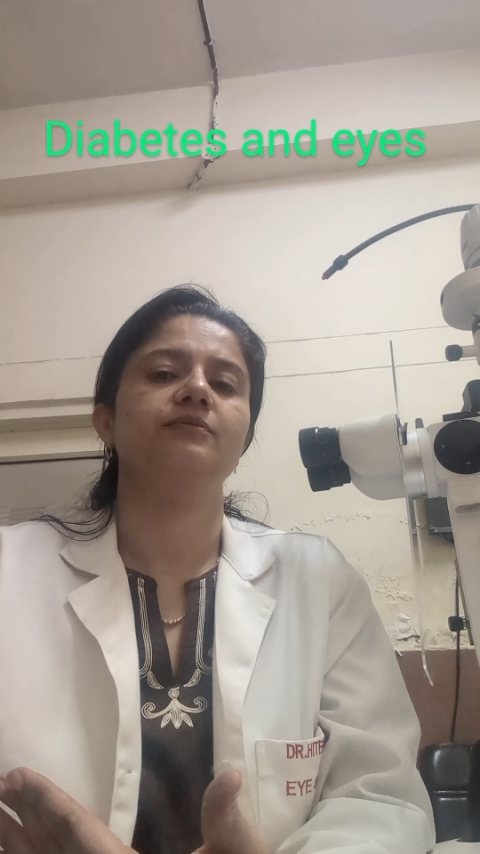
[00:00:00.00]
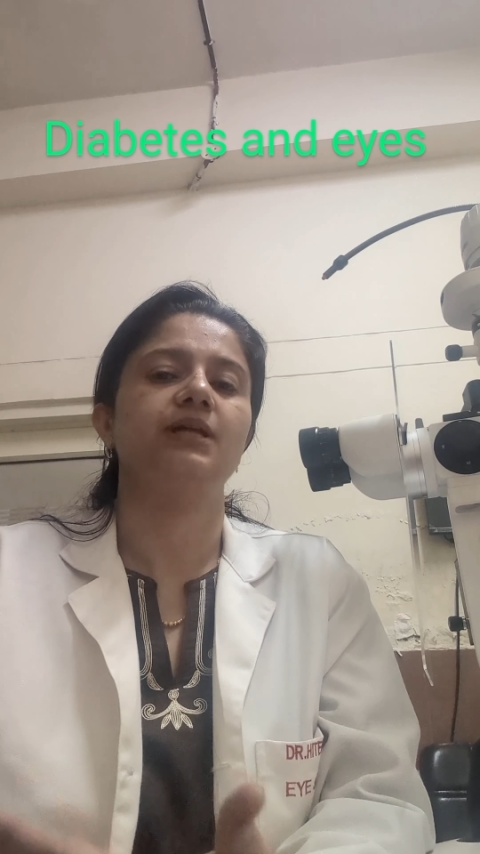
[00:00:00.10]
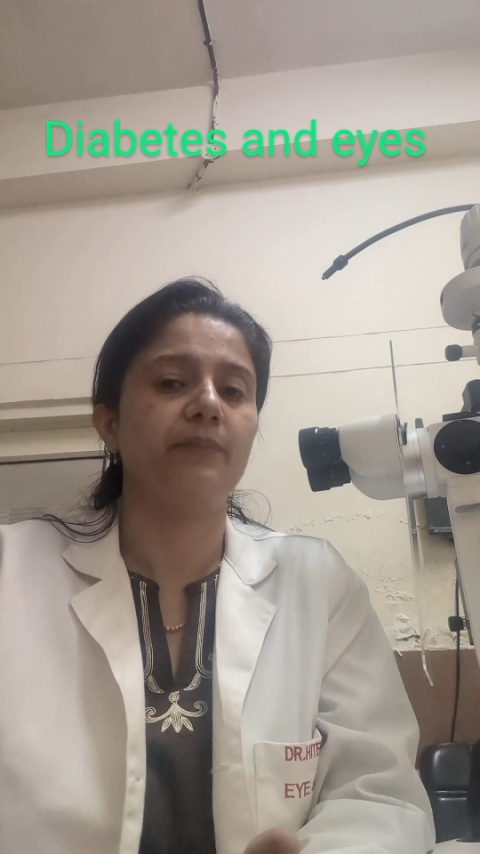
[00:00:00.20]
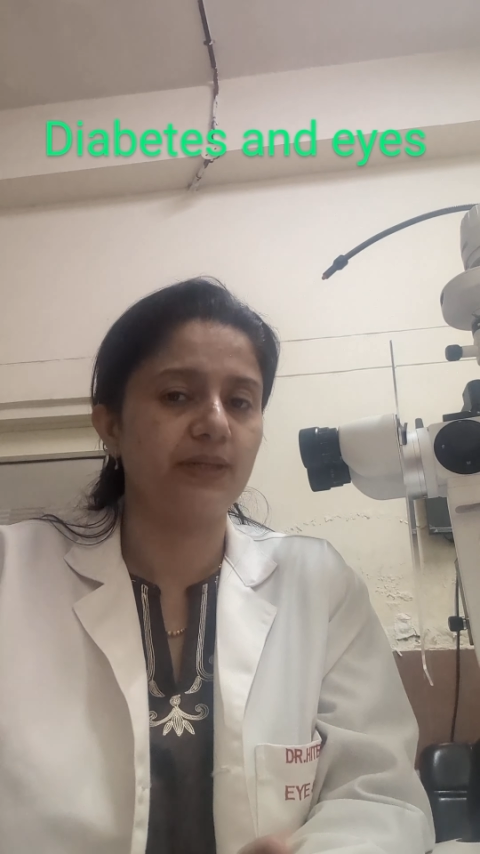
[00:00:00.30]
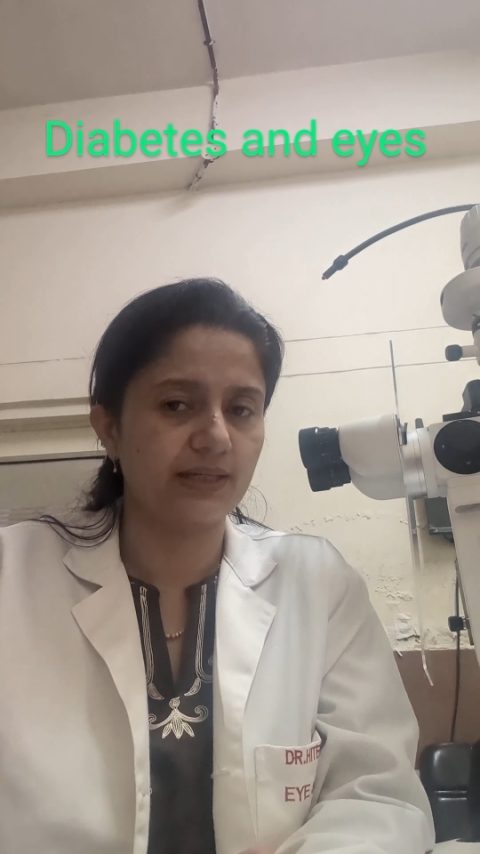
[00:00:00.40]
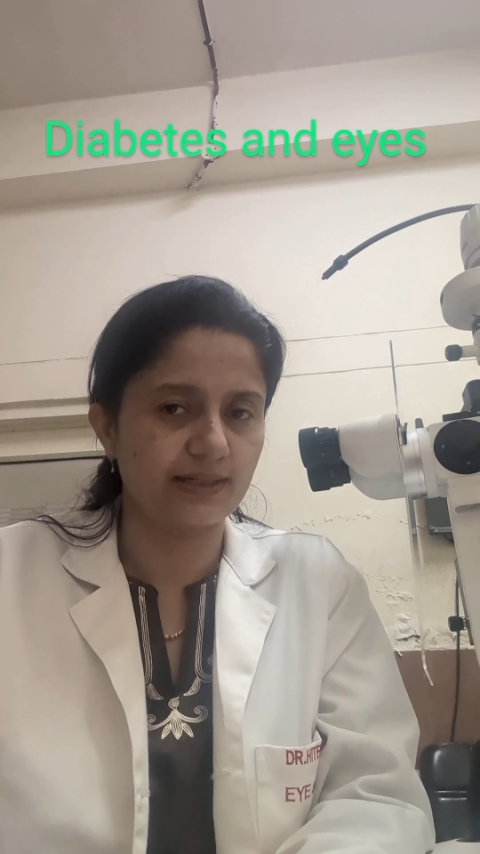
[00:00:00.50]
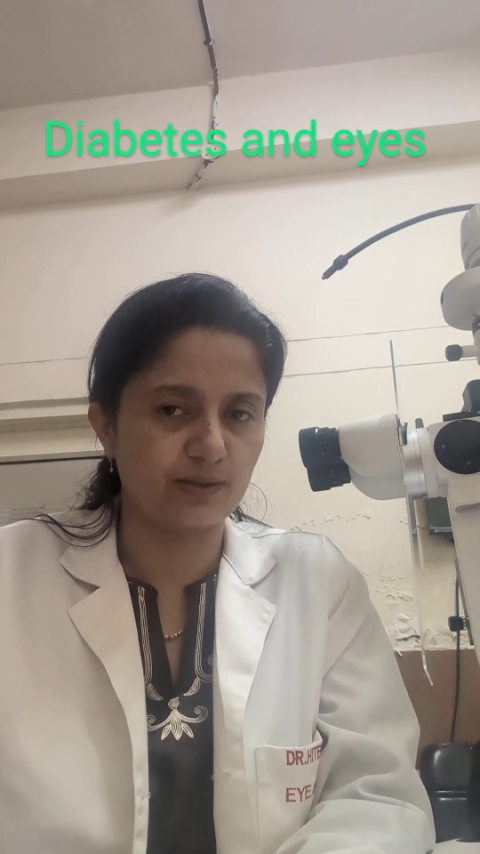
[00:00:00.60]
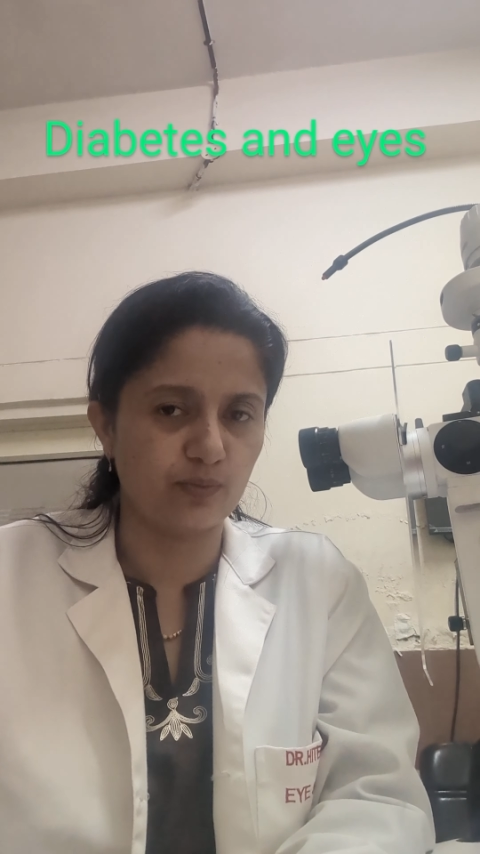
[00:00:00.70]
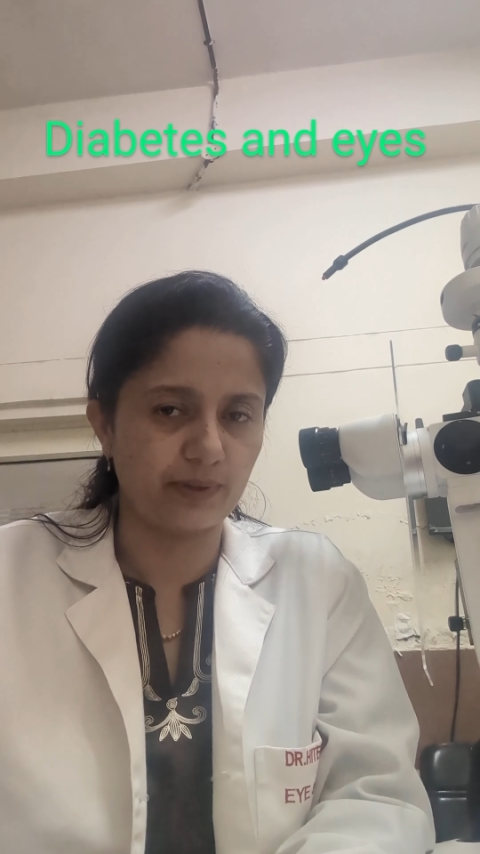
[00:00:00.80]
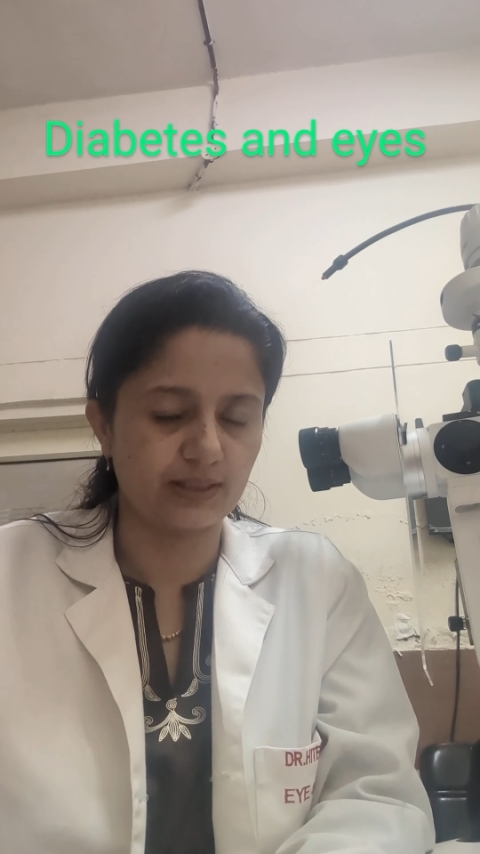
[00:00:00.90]
diabetic
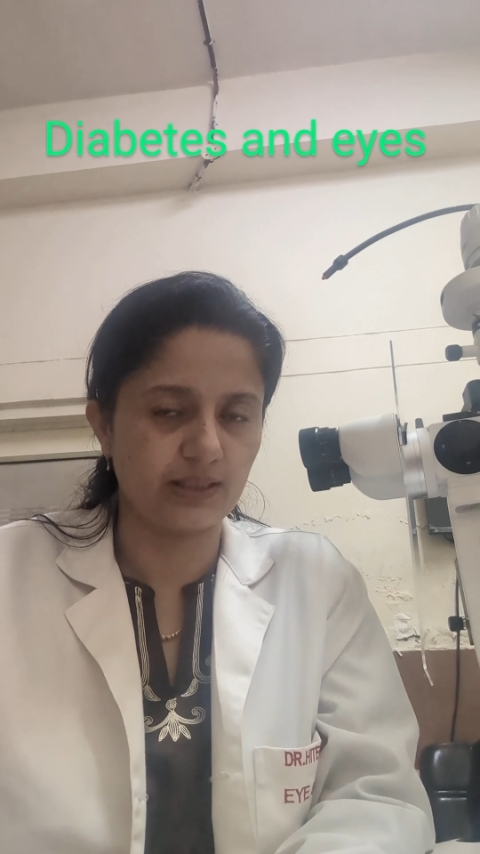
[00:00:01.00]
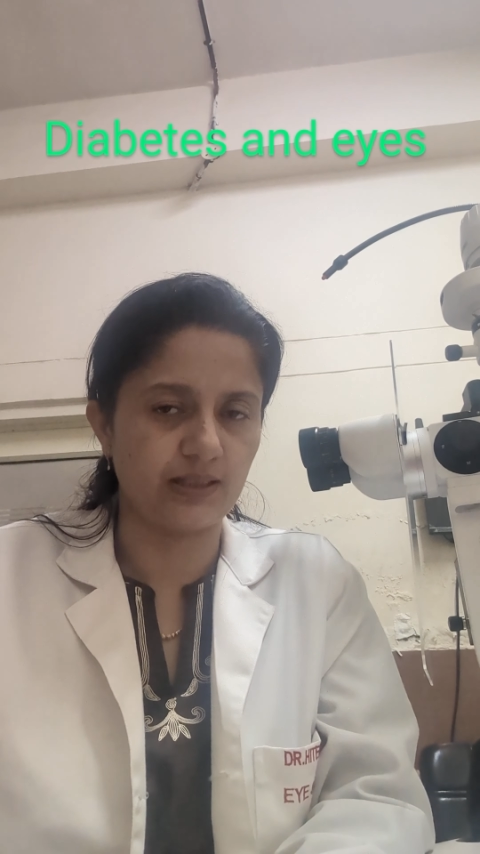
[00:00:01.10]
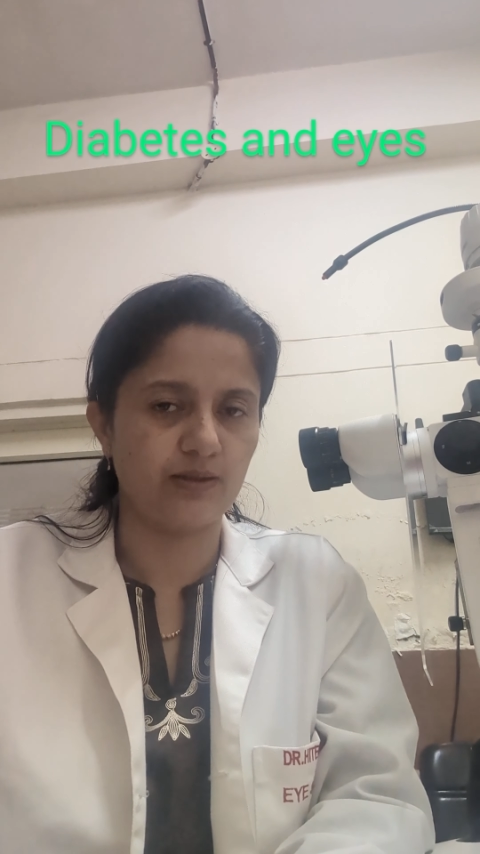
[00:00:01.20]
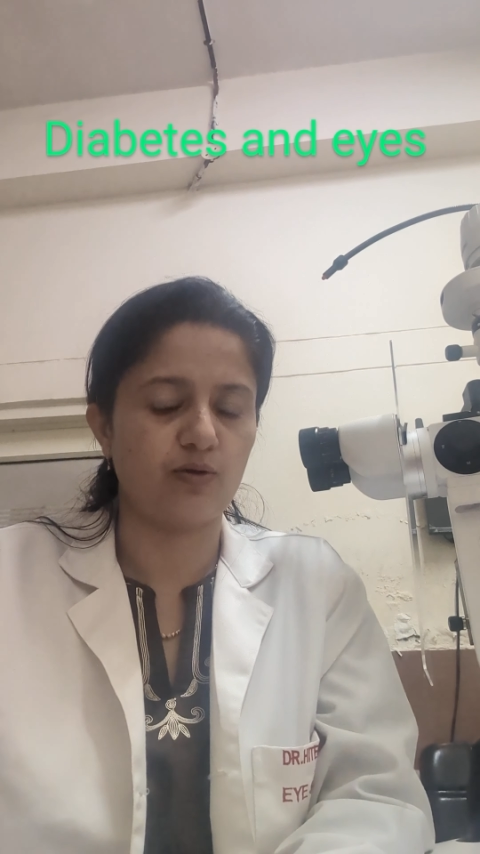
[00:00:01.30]
retinopathy,